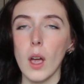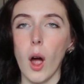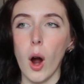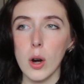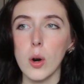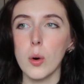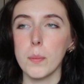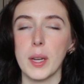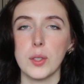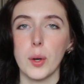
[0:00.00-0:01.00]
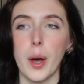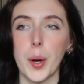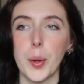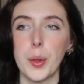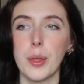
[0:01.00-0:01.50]
our own mental
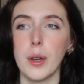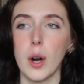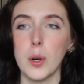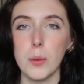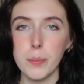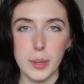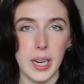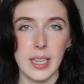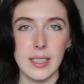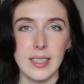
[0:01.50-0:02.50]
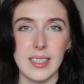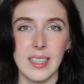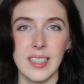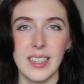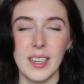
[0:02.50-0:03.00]
health, our own brains
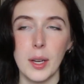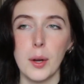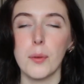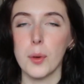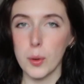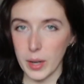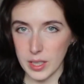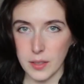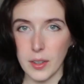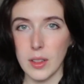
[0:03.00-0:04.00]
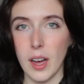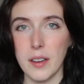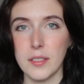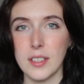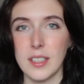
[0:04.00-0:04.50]
for the rest of our
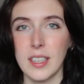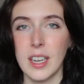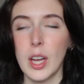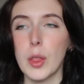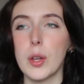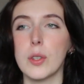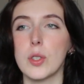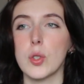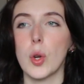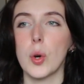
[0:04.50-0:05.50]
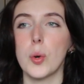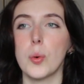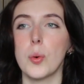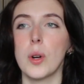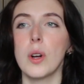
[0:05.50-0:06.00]
lives. There is no